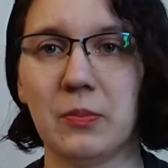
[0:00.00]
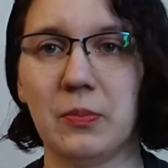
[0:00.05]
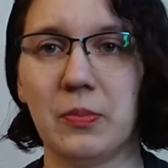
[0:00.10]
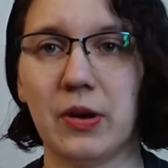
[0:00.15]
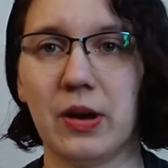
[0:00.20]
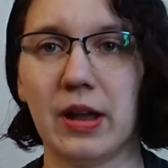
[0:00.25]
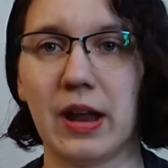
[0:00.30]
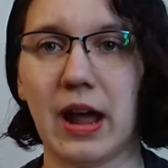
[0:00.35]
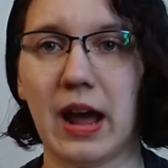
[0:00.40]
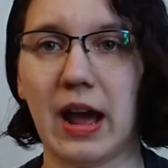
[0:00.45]

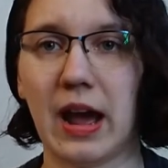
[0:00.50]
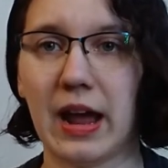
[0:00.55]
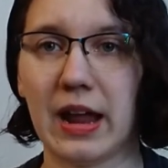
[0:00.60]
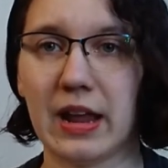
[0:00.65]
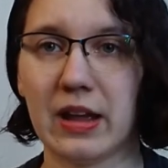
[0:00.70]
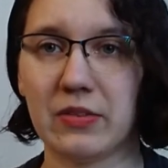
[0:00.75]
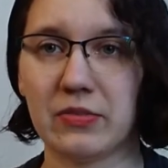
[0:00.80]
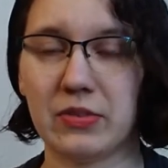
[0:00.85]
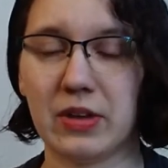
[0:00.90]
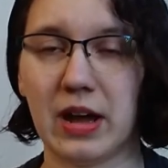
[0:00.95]
but I
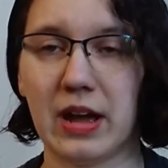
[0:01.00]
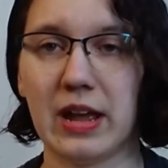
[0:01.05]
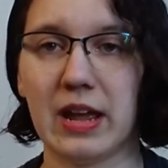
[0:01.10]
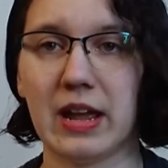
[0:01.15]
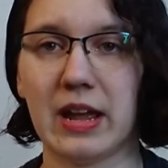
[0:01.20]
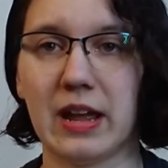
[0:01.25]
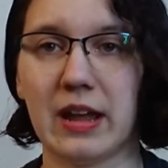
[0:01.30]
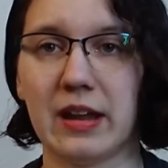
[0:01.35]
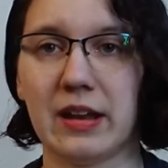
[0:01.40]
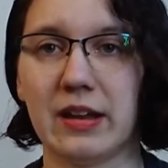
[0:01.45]
have not
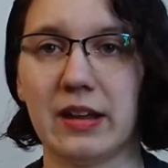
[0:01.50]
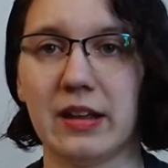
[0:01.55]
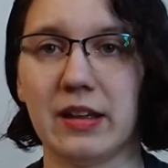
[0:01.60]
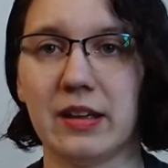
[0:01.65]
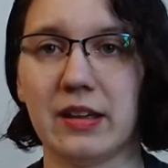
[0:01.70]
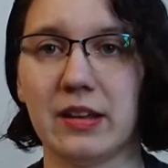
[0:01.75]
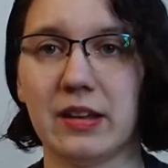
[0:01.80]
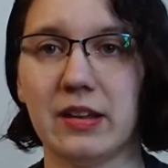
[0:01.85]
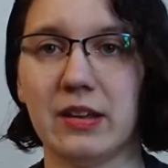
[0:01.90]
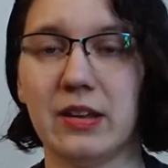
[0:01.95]
had
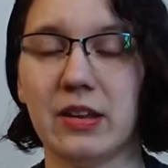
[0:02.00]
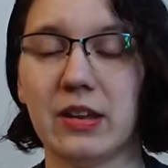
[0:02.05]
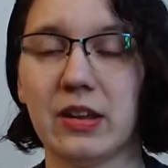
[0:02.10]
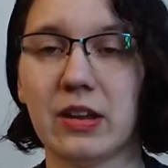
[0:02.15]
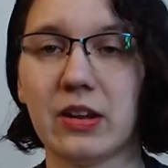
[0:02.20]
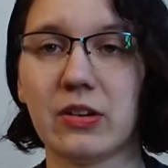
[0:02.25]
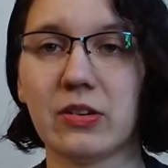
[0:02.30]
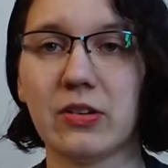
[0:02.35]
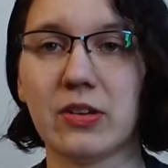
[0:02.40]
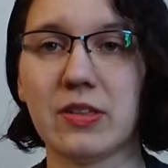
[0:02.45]

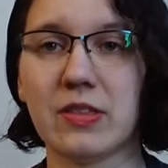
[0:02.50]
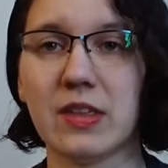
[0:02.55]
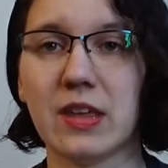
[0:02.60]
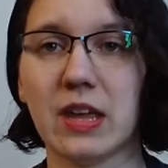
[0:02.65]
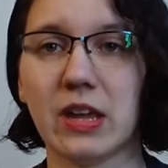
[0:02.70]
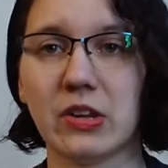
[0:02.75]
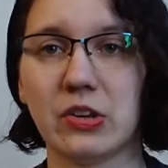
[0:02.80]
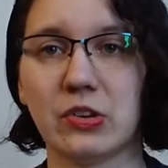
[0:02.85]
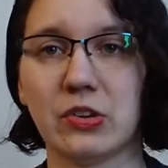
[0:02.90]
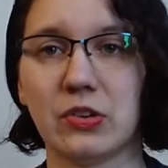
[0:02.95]
nearly
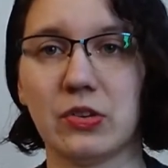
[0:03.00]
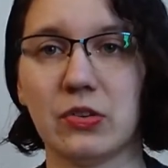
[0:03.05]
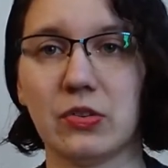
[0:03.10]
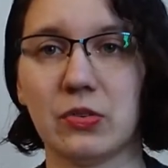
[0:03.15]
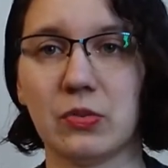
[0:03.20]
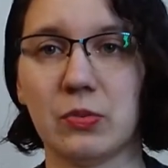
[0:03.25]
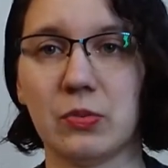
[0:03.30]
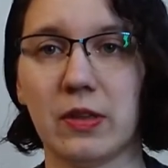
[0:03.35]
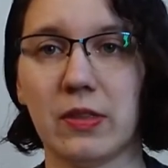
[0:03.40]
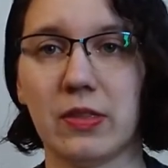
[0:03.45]
the
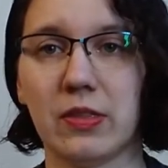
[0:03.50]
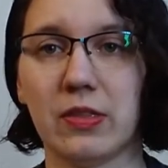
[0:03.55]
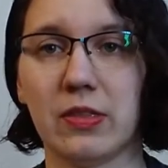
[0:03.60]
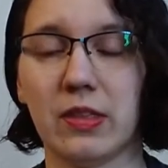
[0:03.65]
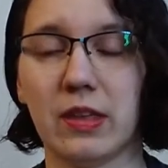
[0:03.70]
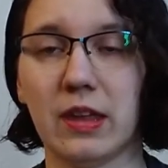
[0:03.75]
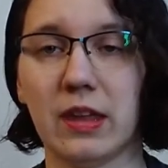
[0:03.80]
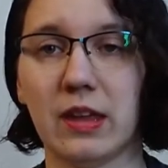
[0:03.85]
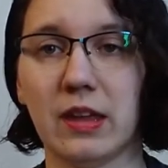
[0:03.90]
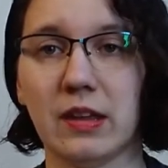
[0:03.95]
issues with
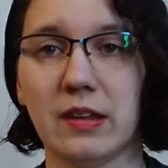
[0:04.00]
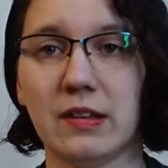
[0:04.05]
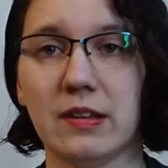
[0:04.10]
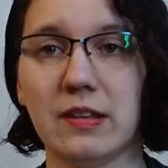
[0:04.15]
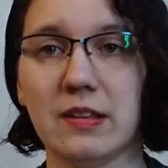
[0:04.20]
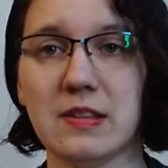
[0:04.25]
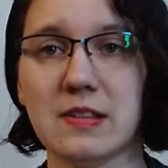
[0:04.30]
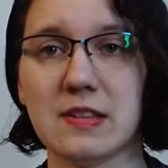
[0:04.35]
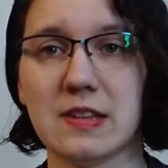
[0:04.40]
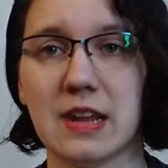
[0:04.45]
the
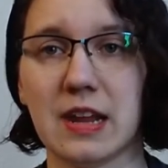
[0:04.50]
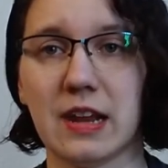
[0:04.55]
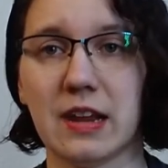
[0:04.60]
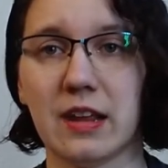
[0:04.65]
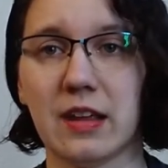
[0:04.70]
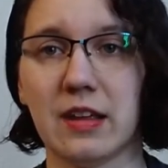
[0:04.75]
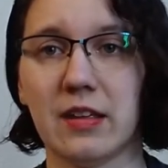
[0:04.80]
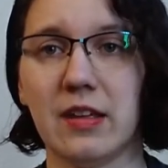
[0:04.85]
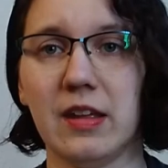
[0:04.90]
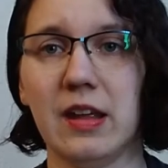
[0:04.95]
tea
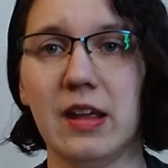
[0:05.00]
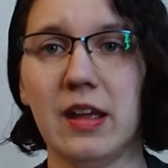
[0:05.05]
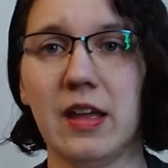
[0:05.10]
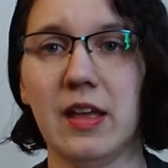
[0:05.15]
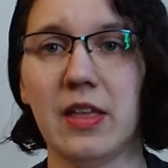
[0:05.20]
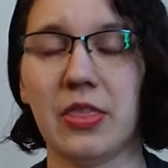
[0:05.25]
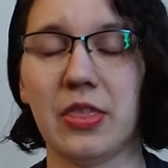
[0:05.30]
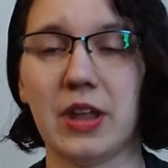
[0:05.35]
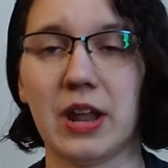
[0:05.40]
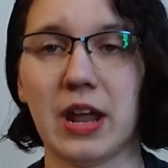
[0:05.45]
staining
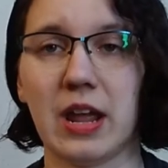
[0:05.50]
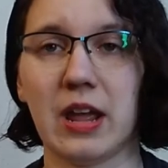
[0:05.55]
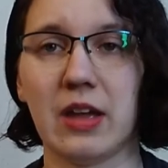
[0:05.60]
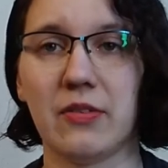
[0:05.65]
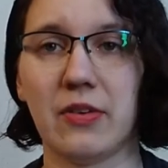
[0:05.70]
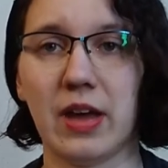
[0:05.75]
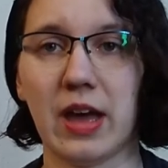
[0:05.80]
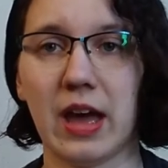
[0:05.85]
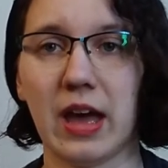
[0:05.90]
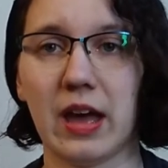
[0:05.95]
that I have
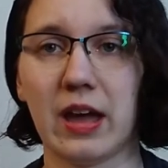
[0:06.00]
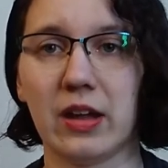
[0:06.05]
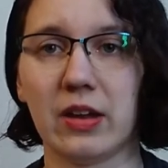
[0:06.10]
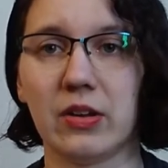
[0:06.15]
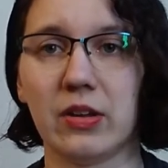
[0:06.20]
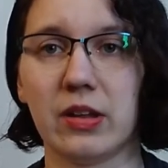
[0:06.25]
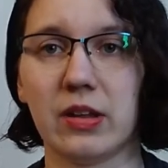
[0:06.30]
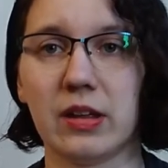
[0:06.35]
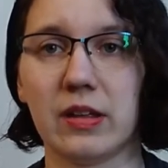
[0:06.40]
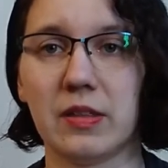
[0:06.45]

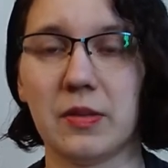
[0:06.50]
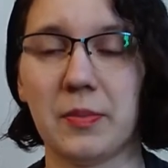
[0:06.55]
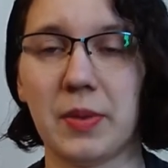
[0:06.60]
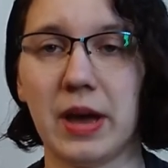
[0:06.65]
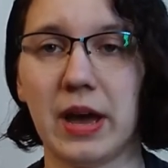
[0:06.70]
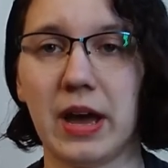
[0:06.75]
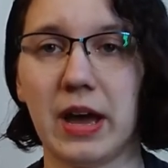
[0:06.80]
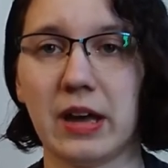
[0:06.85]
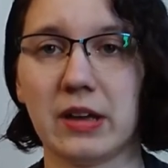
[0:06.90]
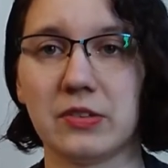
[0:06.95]
had in the
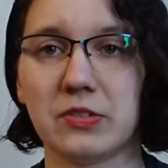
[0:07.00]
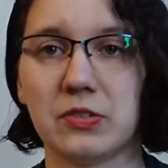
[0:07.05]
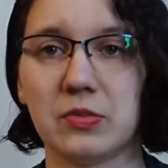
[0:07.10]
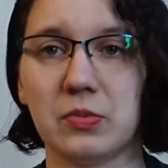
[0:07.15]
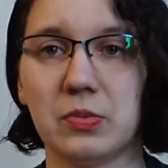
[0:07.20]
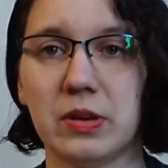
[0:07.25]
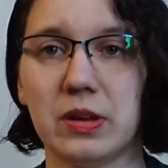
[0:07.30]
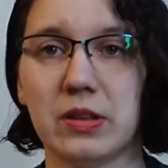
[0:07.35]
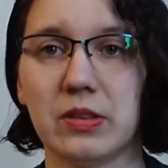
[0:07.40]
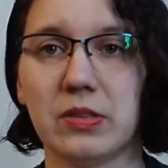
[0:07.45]
past
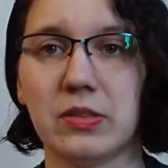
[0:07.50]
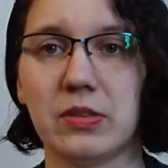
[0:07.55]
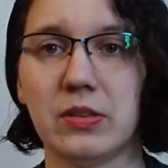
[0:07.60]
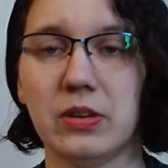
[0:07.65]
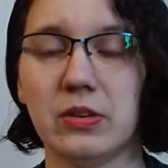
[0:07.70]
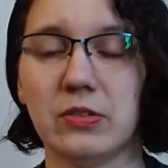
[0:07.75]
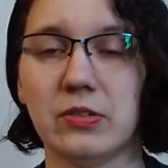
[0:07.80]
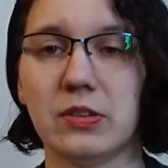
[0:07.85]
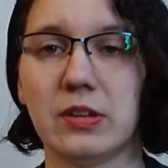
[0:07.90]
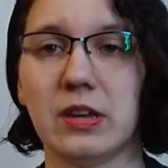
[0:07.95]
with
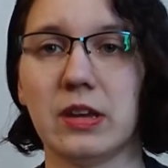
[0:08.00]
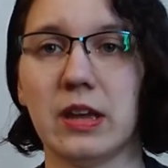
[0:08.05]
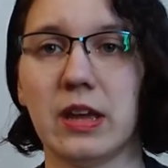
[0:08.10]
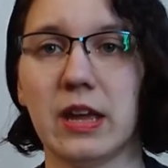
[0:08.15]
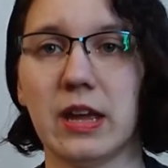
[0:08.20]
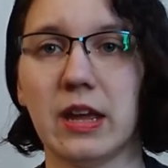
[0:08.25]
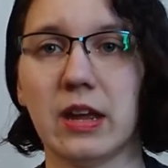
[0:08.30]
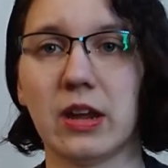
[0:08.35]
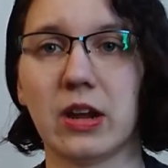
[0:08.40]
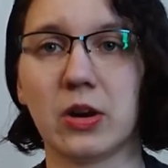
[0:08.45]
using
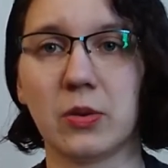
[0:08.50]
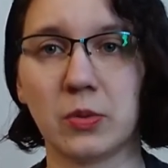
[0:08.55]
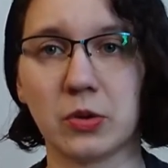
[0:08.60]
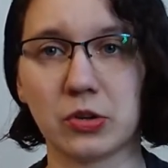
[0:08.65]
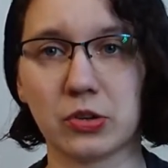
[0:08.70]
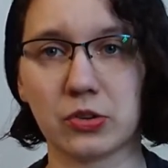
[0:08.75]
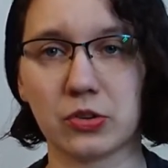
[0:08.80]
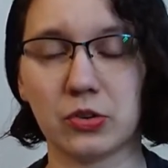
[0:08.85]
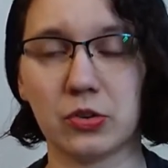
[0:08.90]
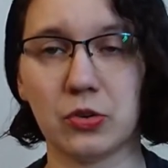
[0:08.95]
a
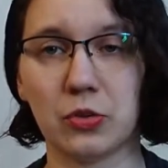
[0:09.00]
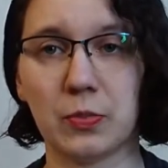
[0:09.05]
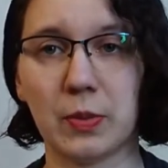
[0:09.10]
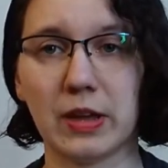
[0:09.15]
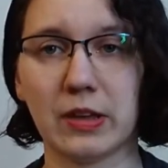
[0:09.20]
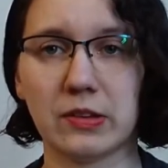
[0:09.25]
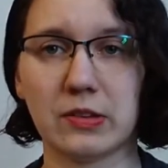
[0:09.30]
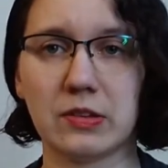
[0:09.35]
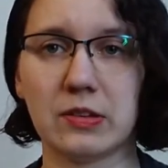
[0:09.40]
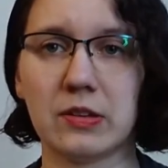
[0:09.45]
commercial
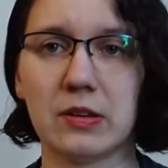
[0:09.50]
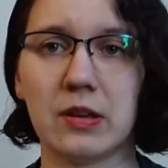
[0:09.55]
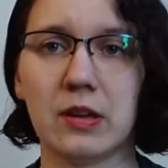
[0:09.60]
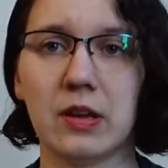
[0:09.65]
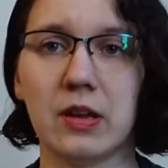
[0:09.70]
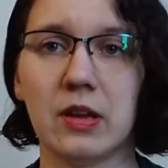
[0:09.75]
toothpaste,